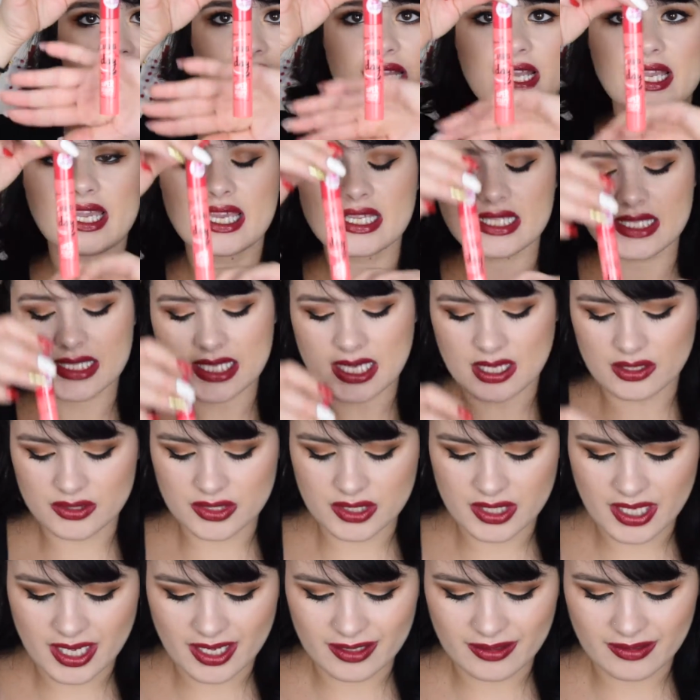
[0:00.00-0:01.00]
And I can tell
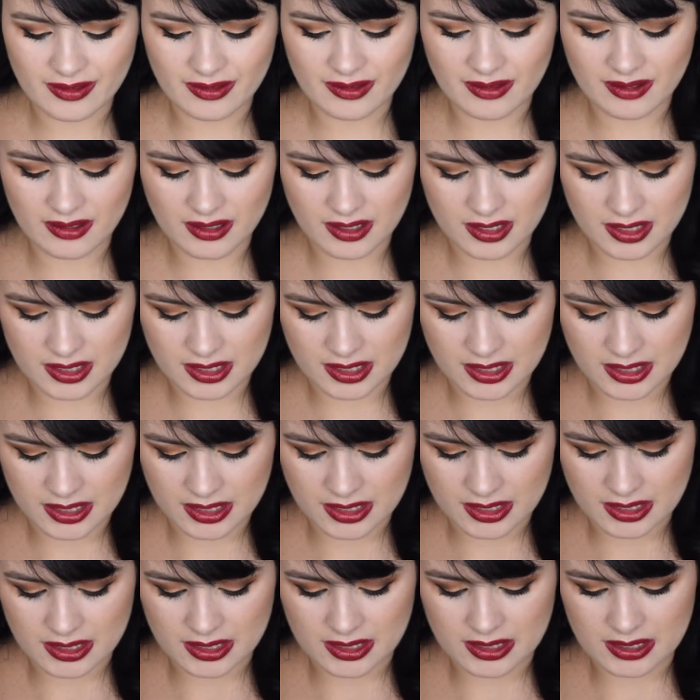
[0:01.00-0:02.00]
you that
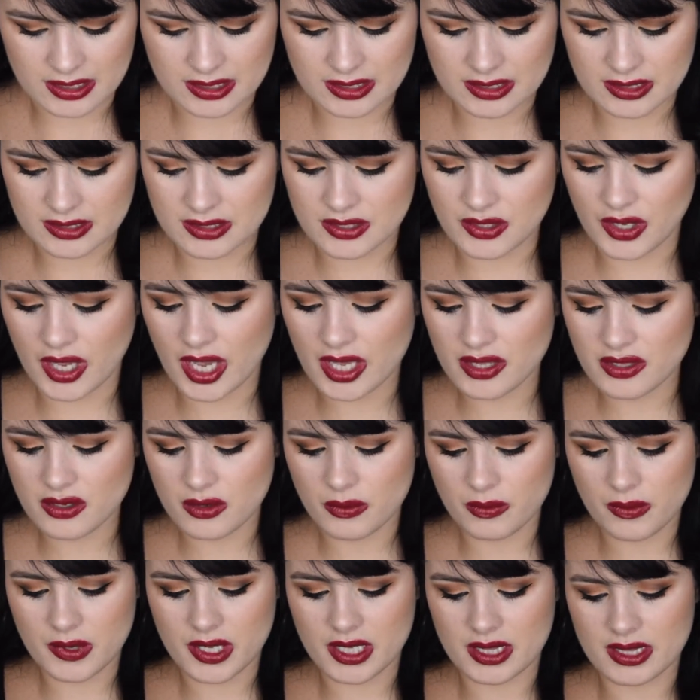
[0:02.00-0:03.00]

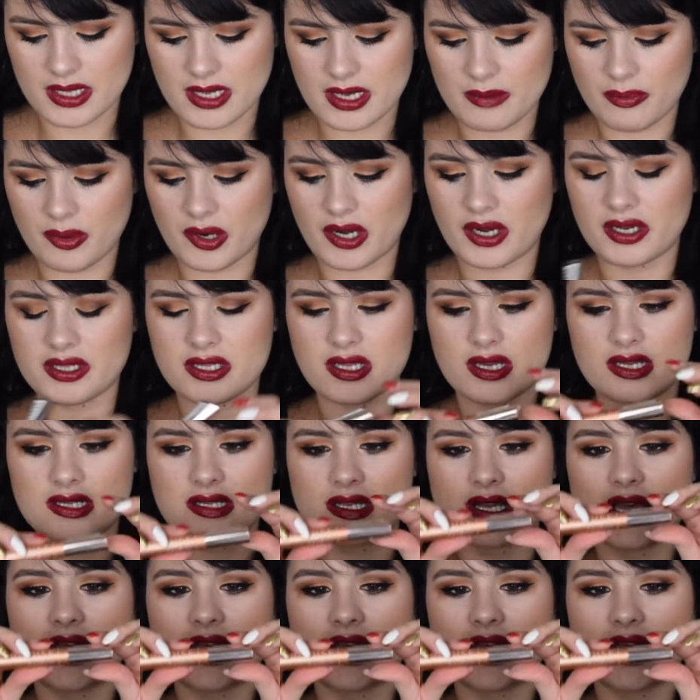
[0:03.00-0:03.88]
together with the Paradise